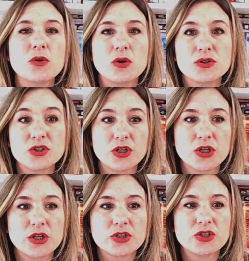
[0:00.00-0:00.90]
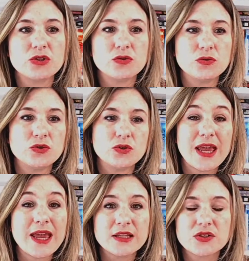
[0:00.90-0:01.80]
close to her due to
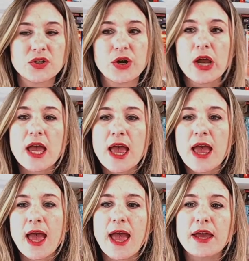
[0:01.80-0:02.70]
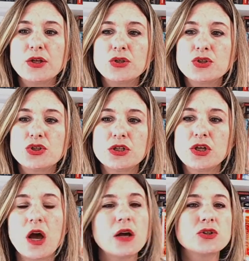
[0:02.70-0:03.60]
cancer, and she
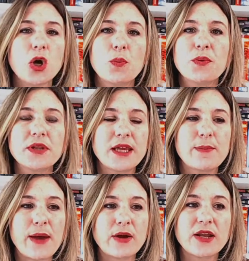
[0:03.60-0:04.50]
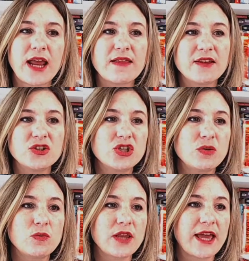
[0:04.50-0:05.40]
talks openly about it, and then she
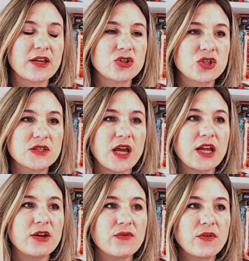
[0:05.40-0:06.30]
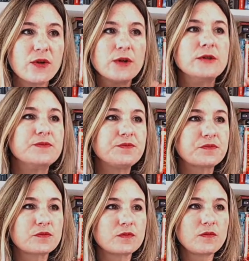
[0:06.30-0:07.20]
will, like, just kind of,
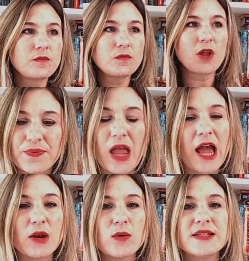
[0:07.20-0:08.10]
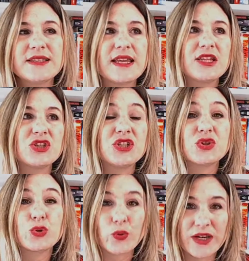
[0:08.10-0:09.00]
I don't want to say that she's
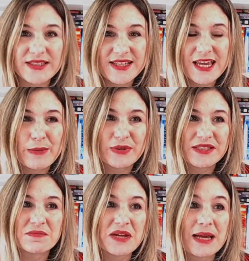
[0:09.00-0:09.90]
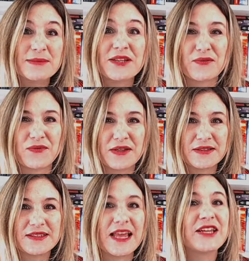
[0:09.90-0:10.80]
crazy, but sometimes it
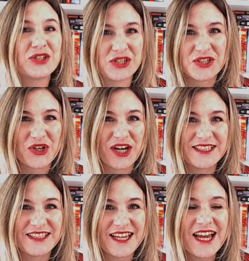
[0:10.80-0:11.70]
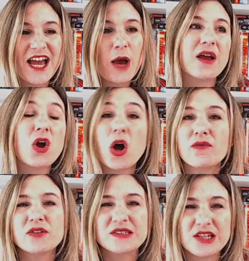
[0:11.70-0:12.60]
feels like she's crazy.
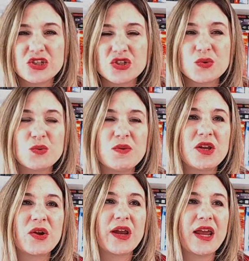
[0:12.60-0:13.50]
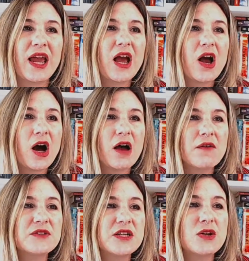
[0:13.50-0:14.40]
Conversations with Midori
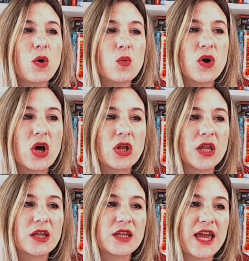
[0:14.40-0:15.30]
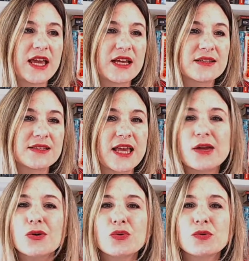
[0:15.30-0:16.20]
often will, like,
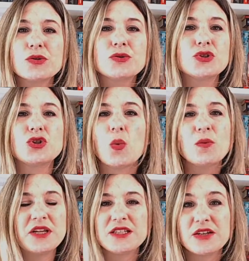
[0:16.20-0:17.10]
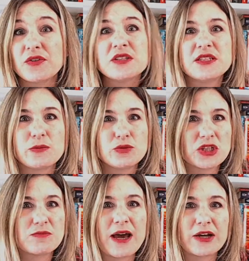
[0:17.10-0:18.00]
cycle through so many different
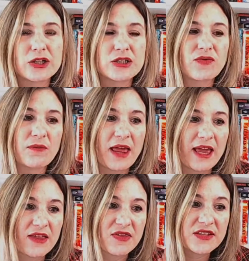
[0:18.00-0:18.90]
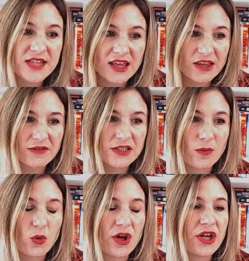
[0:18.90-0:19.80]
subject matters, from, like, the death of
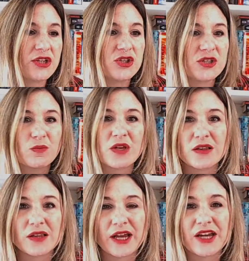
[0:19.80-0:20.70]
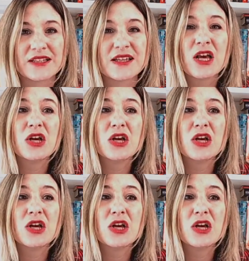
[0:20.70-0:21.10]
someone to something hilarious.